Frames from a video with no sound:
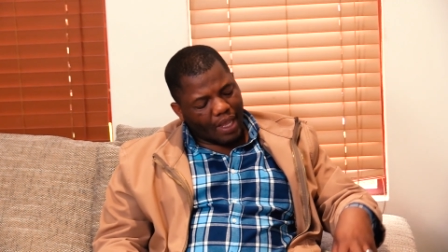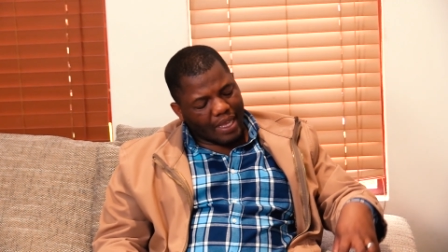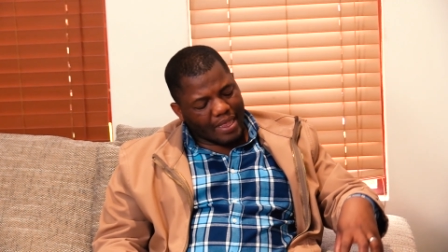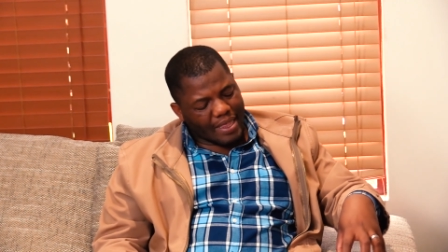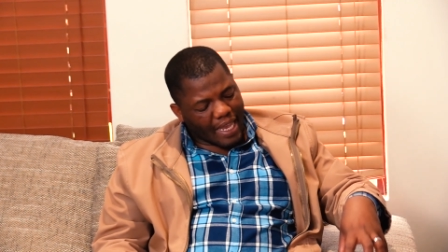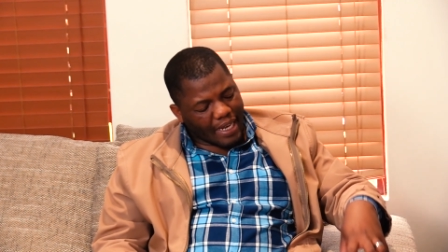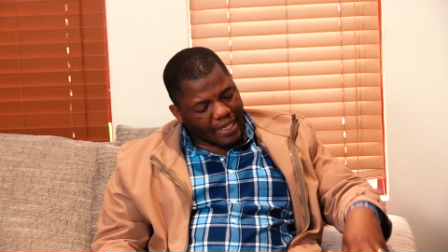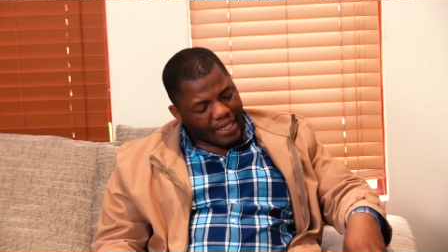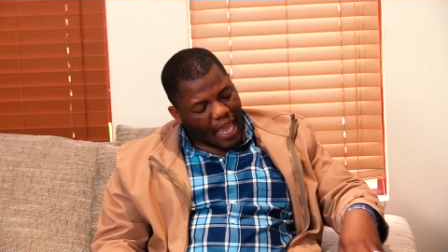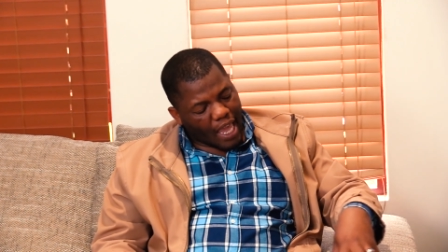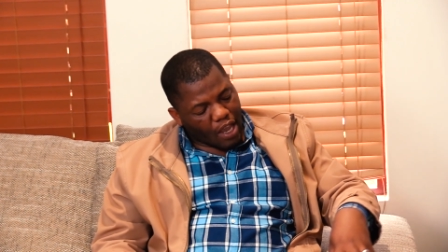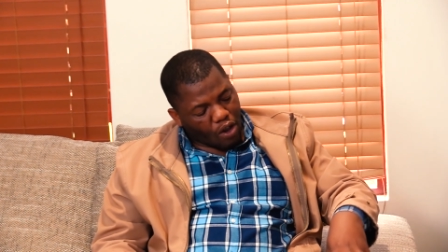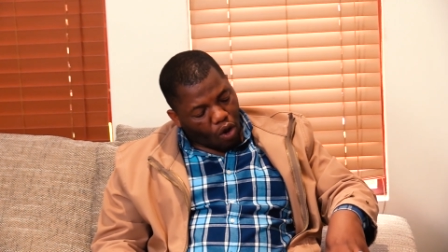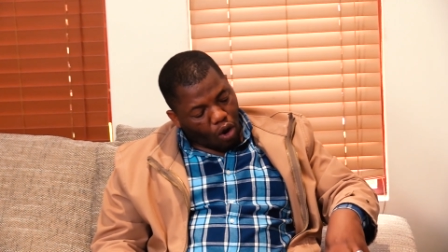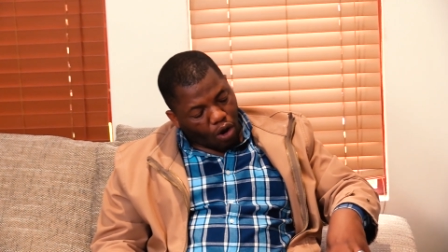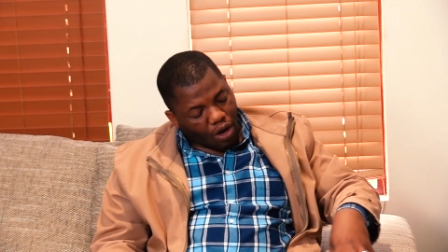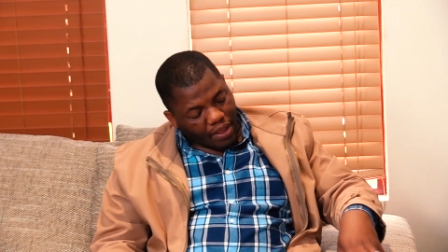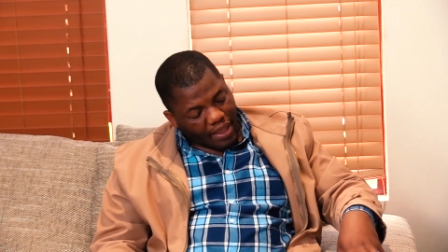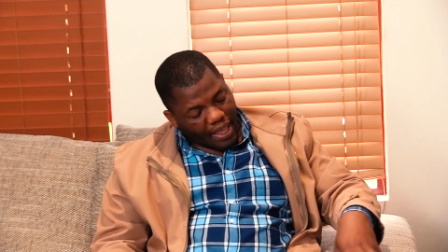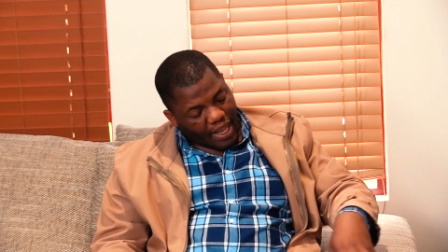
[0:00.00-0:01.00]
they take
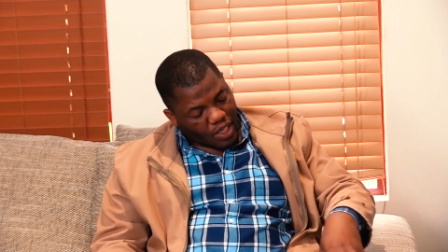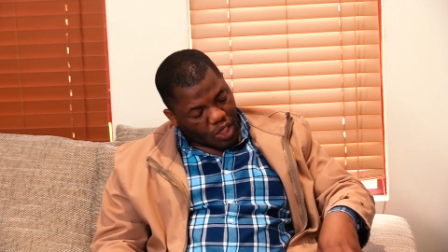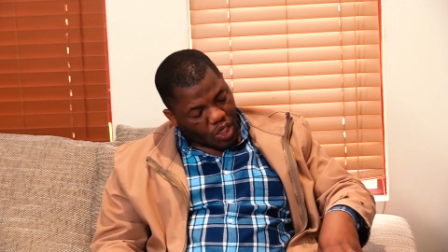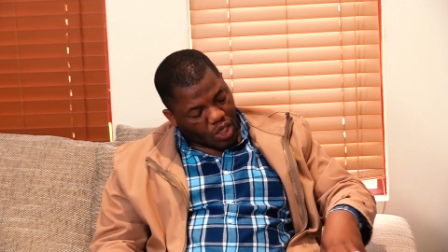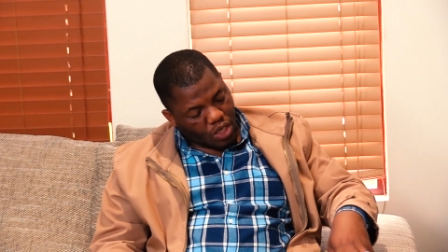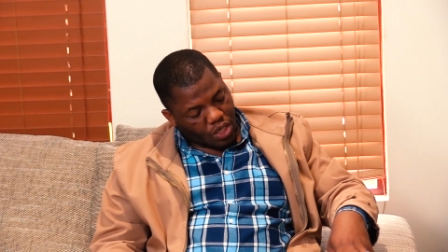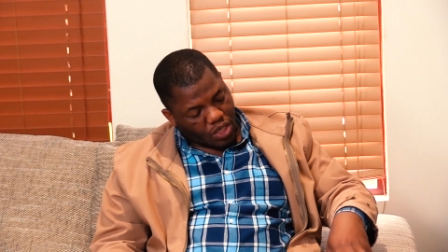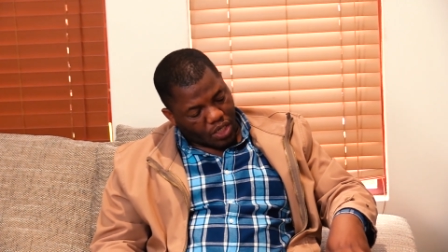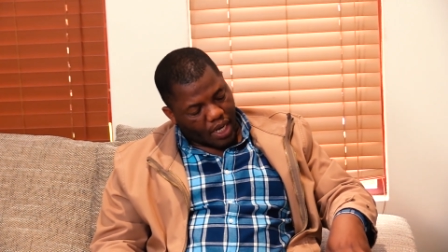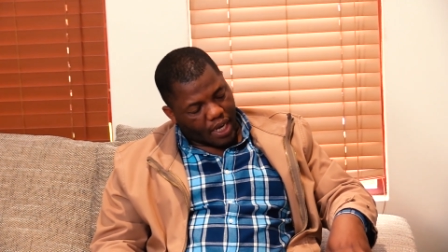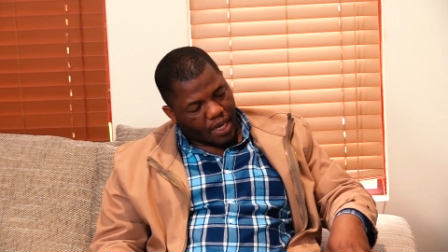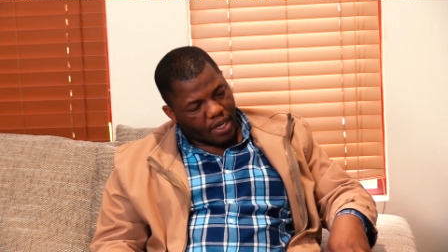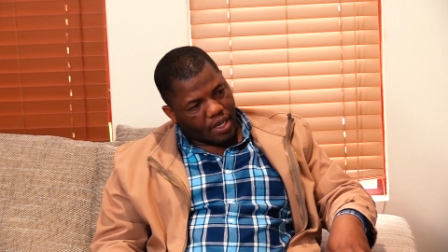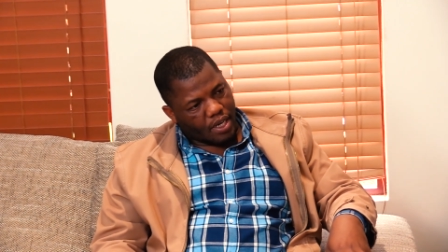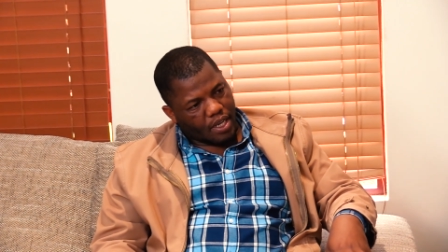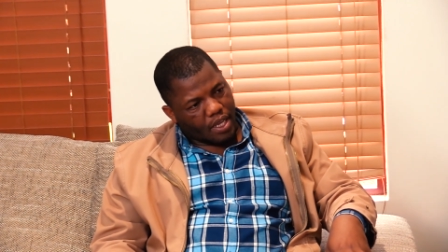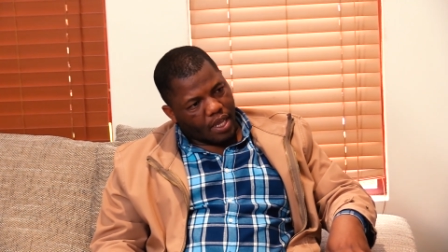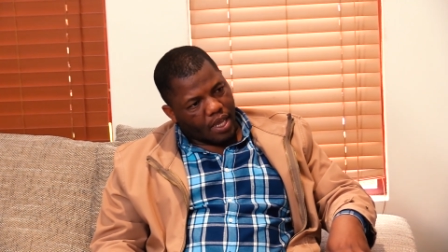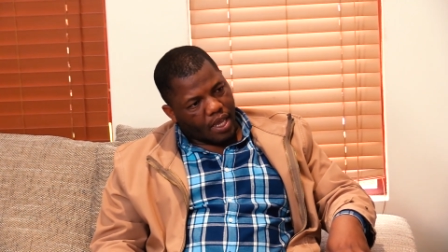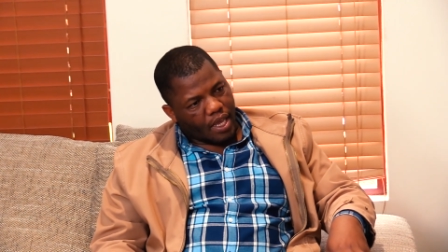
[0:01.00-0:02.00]
all their children
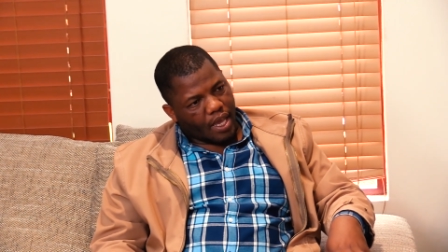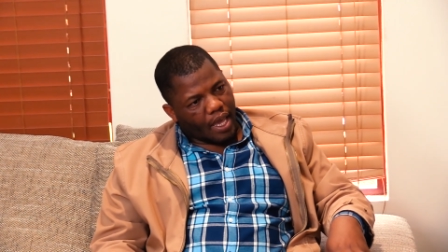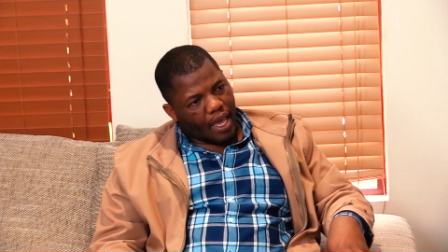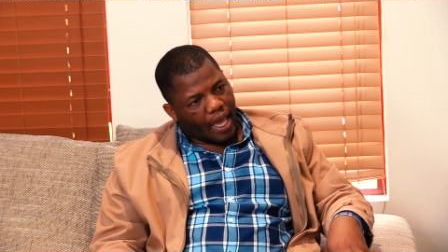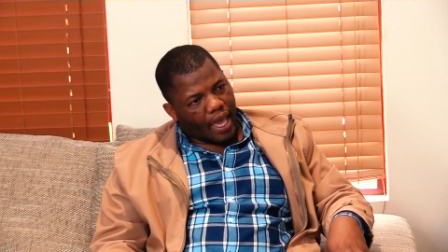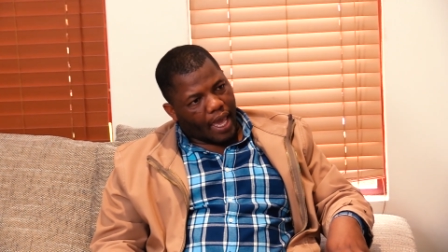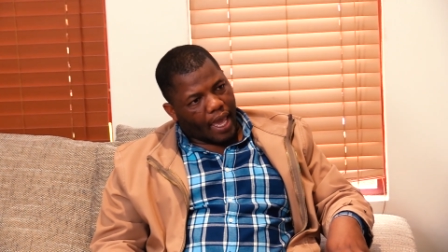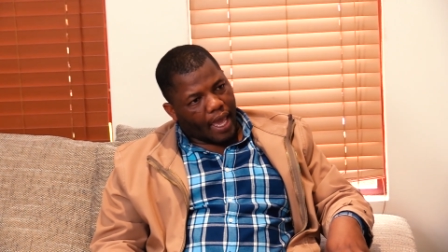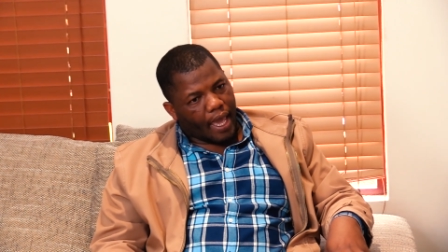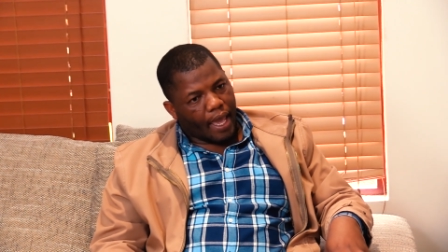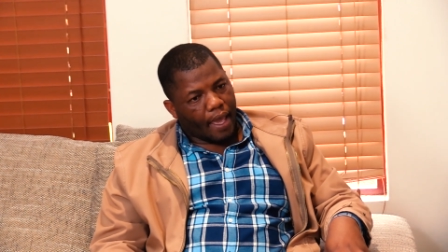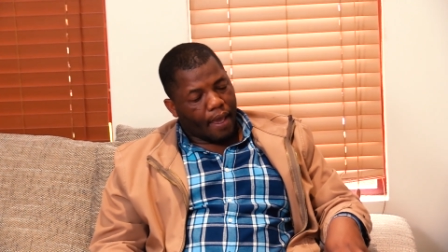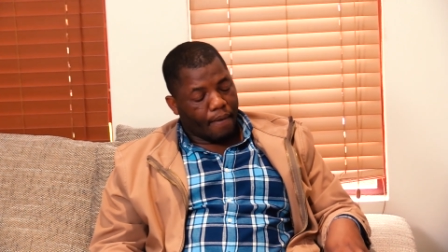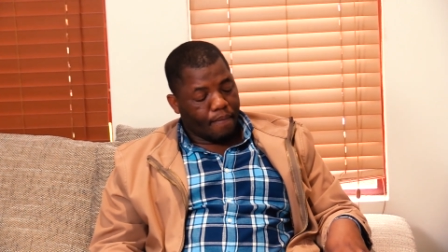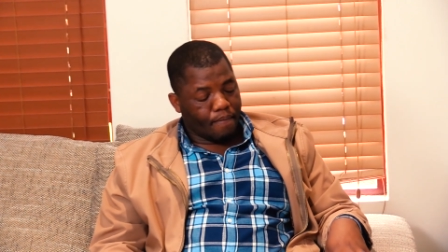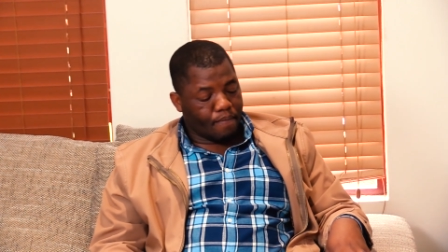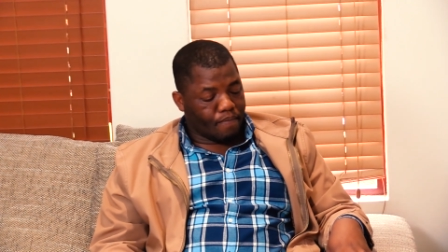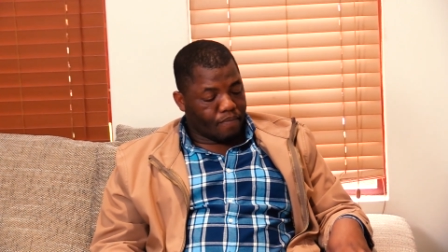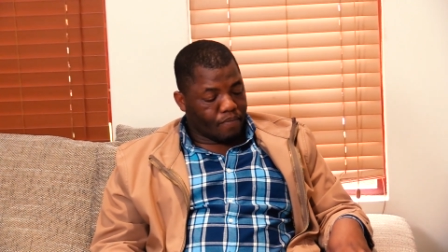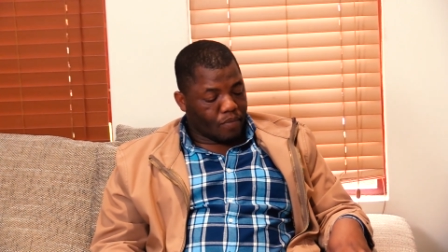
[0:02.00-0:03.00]

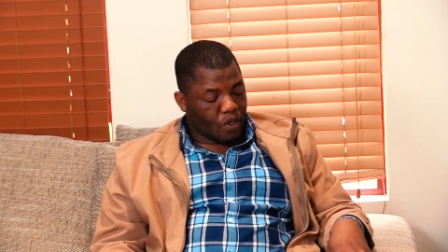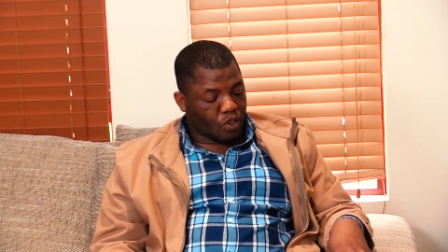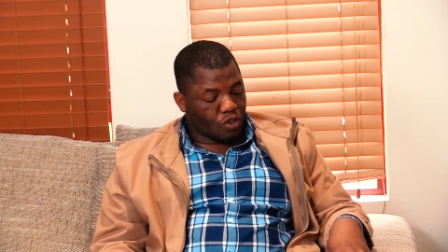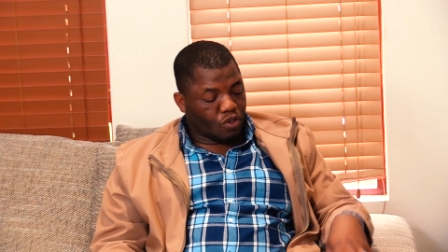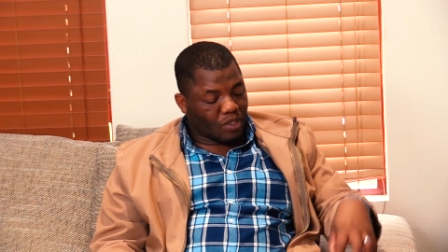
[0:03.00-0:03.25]
um,